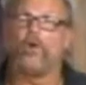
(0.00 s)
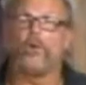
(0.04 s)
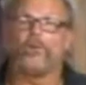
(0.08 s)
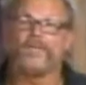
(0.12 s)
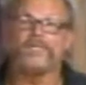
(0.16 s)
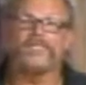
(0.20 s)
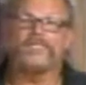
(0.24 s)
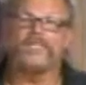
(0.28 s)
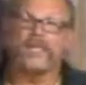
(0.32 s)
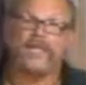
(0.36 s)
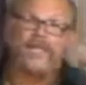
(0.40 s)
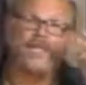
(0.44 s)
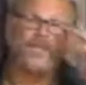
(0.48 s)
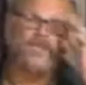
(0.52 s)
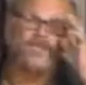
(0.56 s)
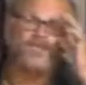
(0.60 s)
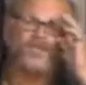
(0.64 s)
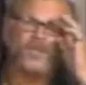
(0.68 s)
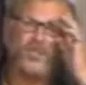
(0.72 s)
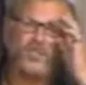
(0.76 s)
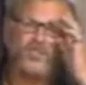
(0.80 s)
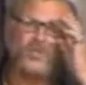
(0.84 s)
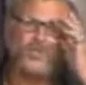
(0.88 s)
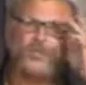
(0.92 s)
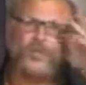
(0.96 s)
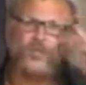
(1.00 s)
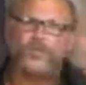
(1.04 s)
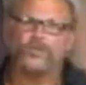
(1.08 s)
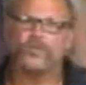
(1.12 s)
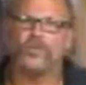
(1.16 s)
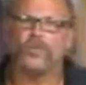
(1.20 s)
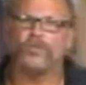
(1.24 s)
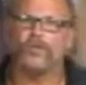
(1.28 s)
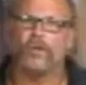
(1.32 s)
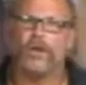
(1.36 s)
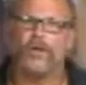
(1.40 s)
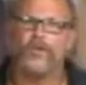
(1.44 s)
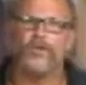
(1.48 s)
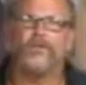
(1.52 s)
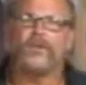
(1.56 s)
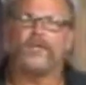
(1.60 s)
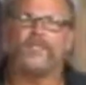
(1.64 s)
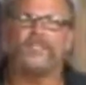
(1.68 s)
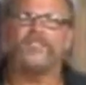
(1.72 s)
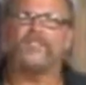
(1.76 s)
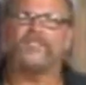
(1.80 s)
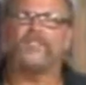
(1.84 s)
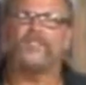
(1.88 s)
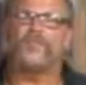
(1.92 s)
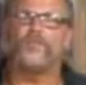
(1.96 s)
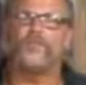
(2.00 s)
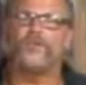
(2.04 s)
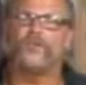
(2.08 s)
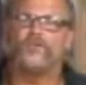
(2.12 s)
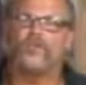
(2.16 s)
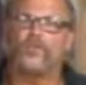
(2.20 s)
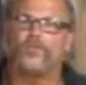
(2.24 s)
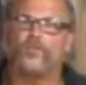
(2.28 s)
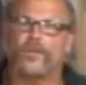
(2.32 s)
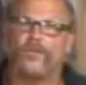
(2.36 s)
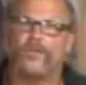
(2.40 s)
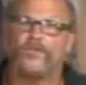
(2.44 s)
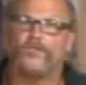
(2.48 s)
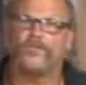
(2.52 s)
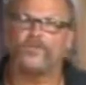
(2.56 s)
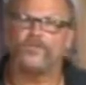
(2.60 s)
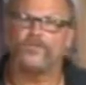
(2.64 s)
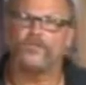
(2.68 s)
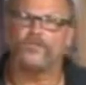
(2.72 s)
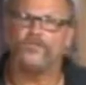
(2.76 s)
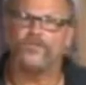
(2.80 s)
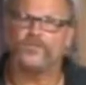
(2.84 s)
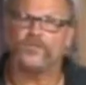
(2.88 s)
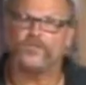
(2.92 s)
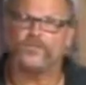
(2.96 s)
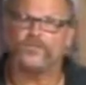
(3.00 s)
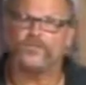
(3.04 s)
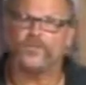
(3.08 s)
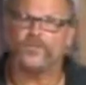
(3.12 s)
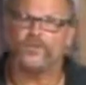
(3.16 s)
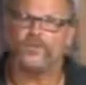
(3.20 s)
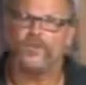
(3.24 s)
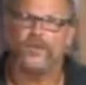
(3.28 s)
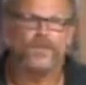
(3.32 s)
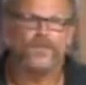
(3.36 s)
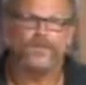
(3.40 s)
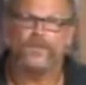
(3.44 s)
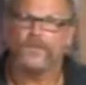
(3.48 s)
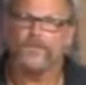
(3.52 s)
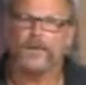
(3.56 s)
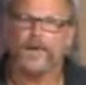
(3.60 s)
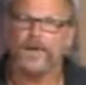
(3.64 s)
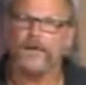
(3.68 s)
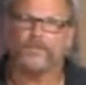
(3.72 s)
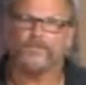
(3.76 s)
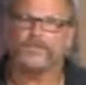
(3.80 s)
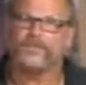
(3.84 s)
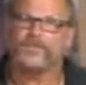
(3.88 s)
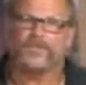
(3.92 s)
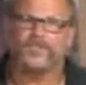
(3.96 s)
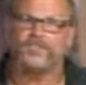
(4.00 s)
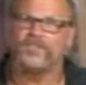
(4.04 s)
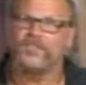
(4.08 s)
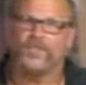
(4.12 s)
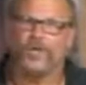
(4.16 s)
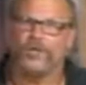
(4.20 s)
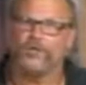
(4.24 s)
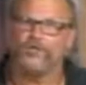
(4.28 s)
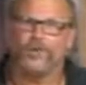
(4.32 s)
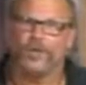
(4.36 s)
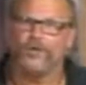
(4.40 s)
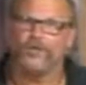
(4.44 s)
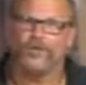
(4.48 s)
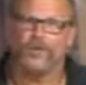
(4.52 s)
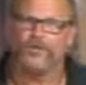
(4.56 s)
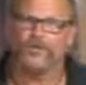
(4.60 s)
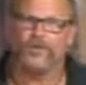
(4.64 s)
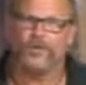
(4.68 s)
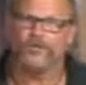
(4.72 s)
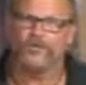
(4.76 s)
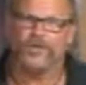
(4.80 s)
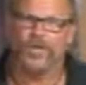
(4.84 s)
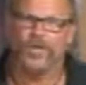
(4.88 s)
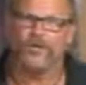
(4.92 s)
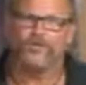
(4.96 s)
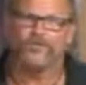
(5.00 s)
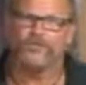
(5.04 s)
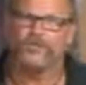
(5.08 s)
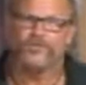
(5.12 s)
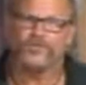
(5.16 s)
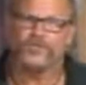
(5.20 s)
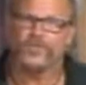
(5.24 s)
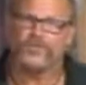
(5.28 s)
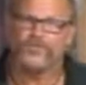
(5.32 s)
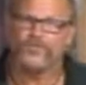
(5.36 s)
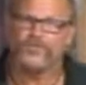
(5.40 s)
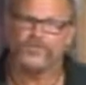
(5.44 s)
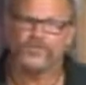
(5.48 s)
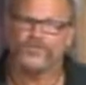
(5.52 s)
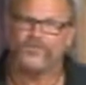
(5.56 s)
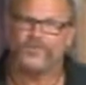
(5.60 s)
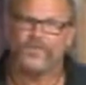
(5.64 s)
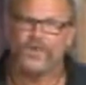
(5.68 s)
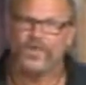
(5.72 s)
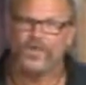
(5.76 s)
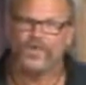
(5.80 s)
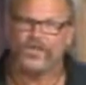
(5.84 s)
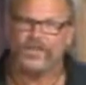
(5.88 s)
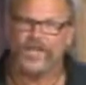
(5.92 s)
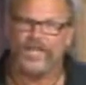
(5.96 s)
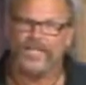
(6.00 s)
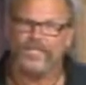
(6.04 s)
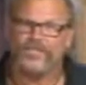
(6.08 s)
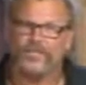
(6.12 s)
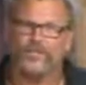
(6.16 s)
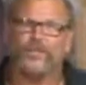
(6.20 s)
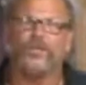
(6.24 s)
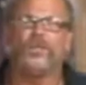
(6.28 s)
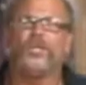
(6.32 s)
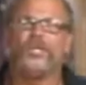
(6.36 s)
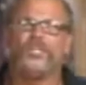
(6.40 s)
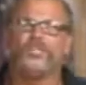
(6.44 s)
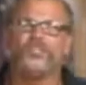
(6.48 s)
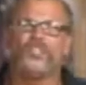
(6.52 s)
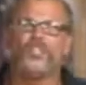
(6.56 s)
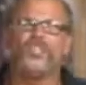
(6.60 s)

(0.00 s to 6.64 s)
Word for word: Mormons say he is our spiritual brother. He's a spiritual brother to Lucifer. The Bible says no, no, no, no, no. Lucifer is a fallen angel.